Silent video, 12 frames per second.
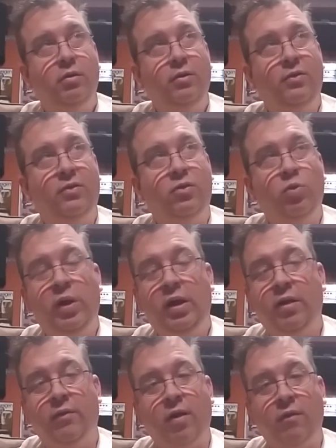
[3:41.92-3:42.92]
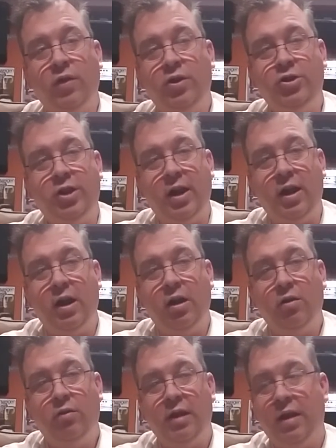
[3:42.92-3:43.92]
squeak of every
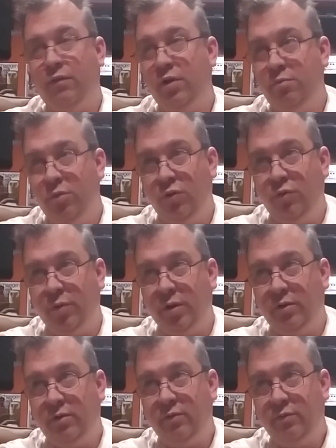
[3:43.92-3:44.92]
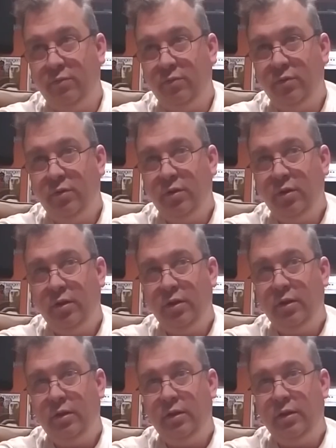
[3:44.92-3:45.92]
chair, every movement,
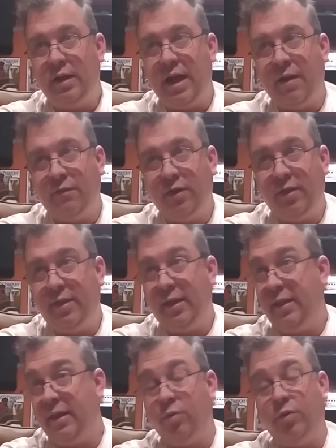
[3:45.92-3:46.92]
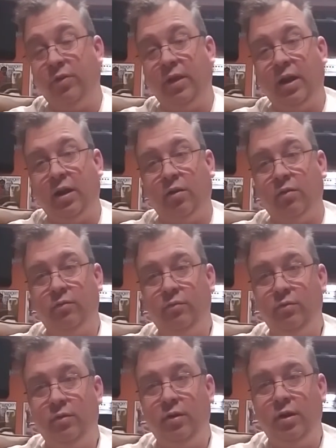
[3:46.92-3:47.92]
everything that was there,
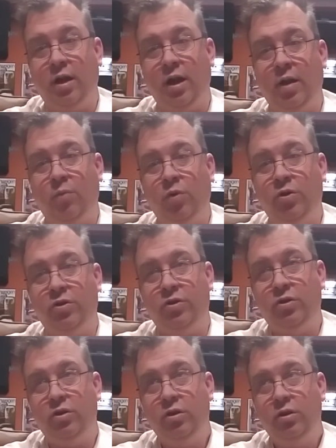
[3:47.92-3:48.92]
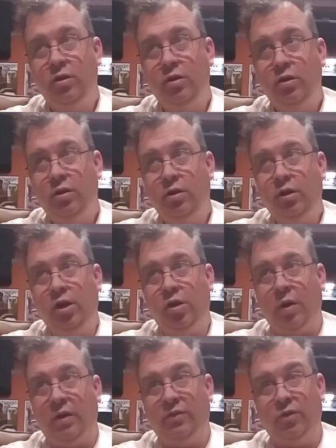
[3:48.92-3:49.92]
which,
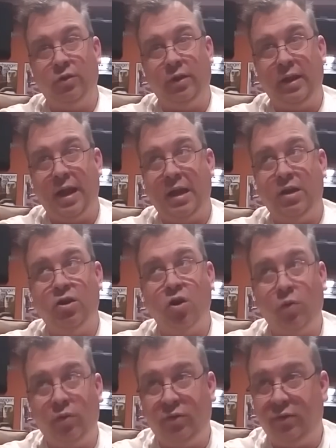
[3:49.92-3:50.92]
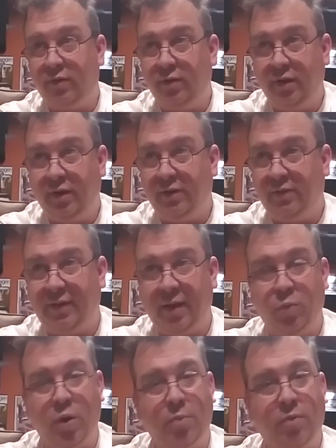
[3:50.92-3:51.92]
I certainly hadn't noticed in the
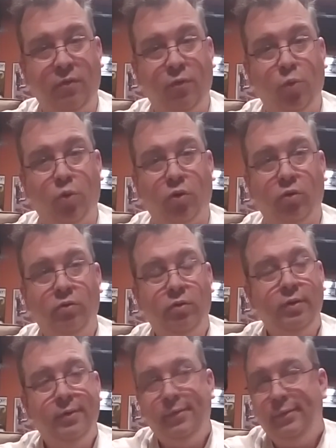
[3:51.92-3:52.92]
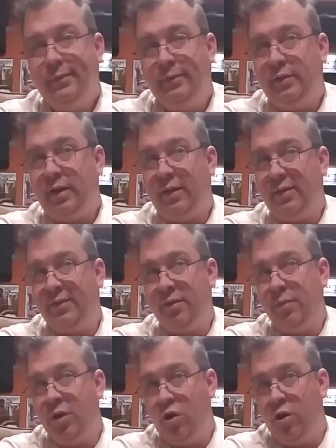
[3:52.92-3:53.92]
same way before. Now, this
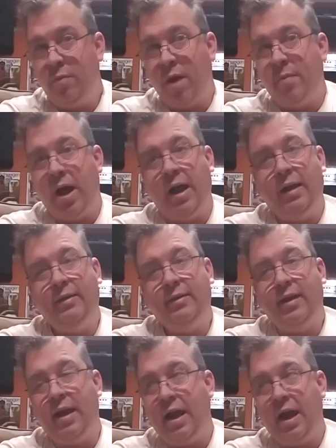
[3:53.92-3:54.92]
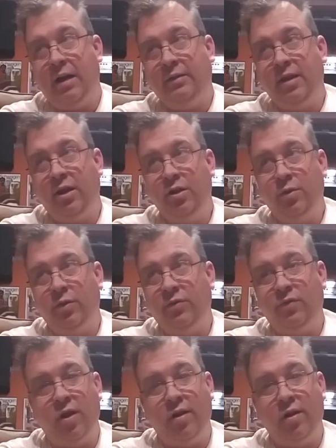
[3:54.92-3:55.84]
could be all in my mind. I'll tell you, it's